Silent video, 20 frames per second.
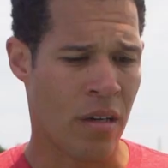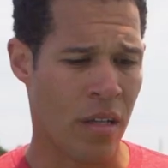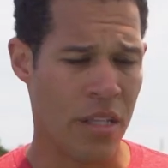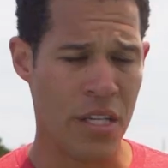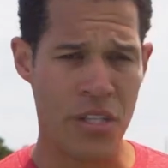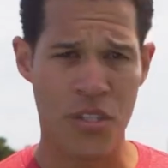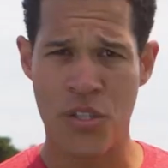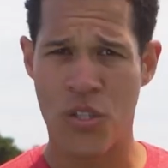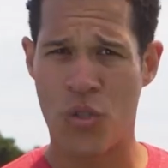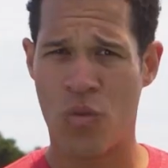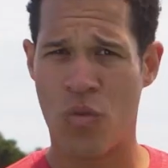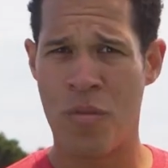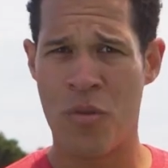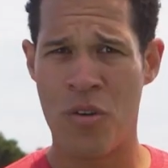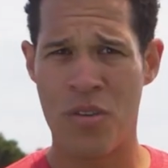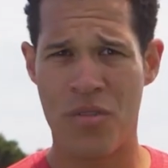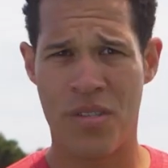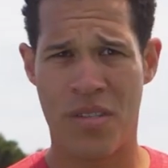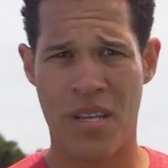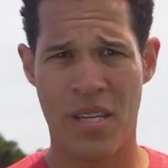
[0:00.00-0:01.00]
Collegiate
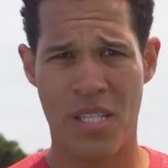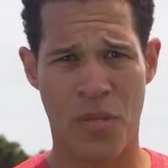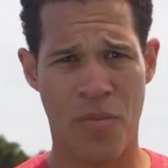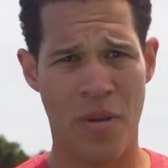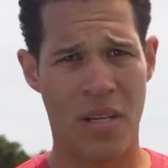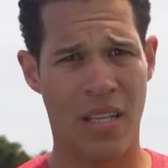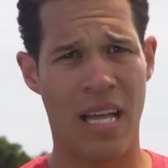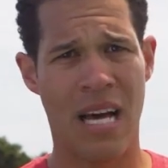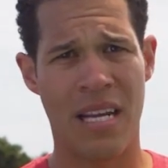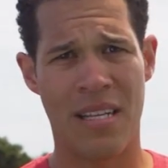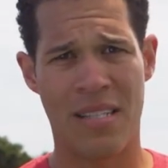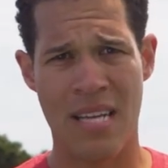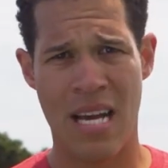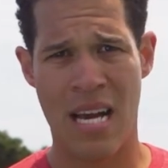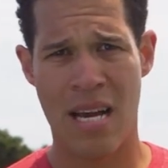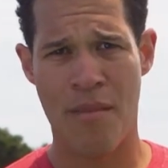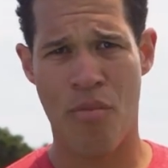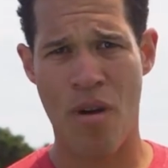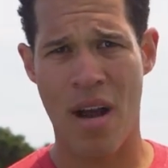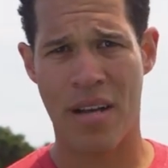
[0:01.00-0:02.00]
swimmers, they spend a lot of
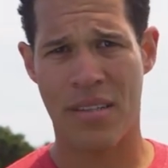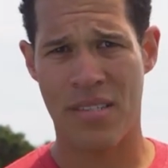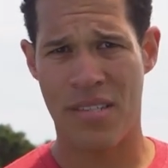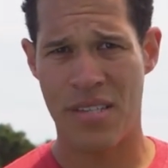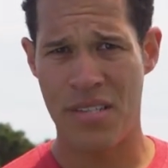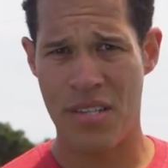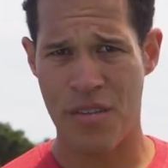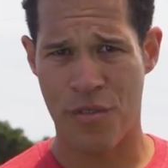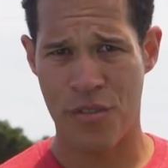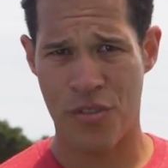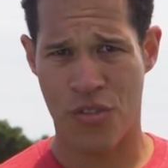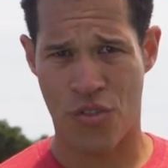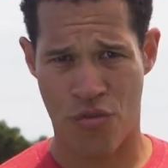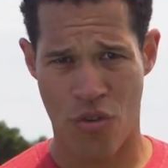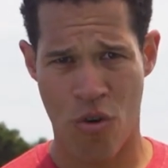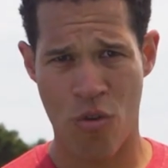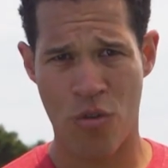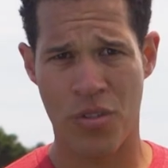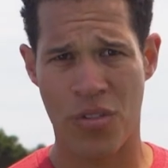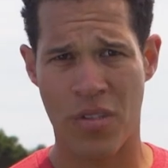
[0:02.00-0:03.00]
time practicing different
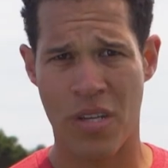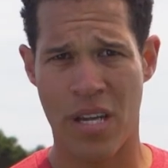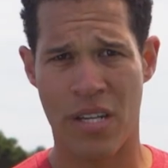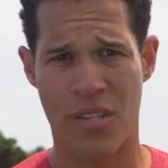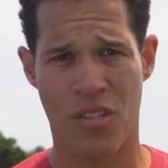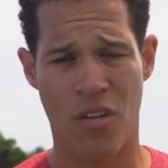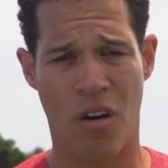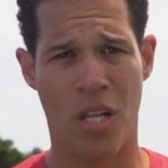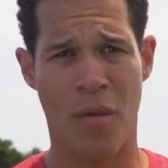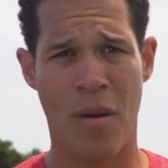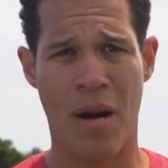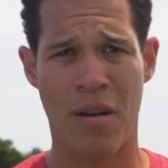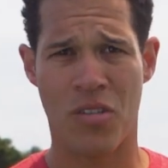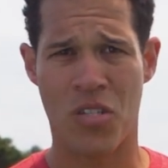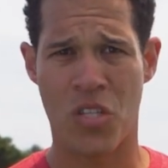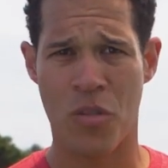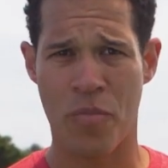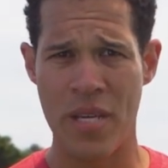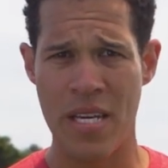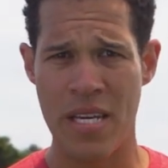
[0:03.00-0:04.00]
strokes, and it's all about
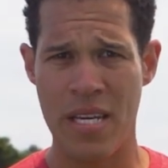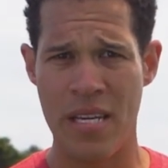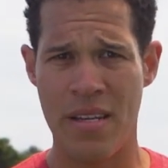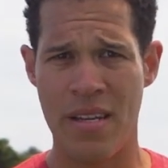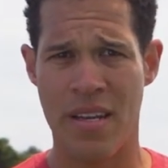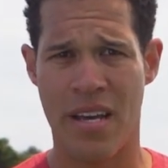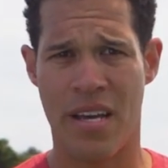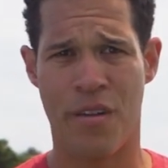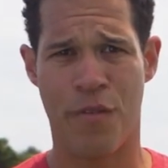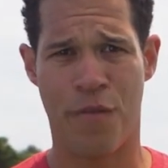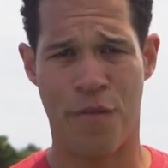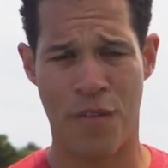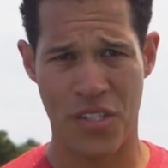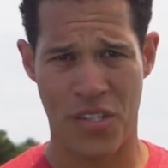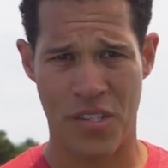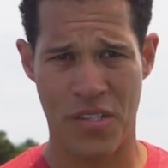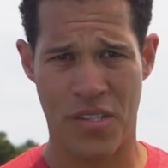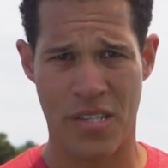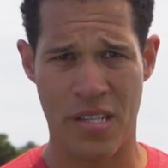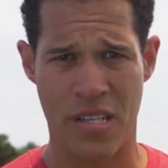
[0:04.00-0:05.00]
speed and
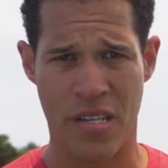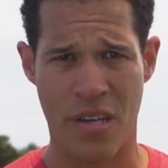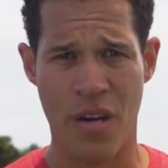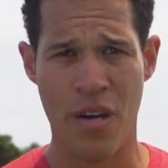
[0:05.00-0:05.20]
efficiency.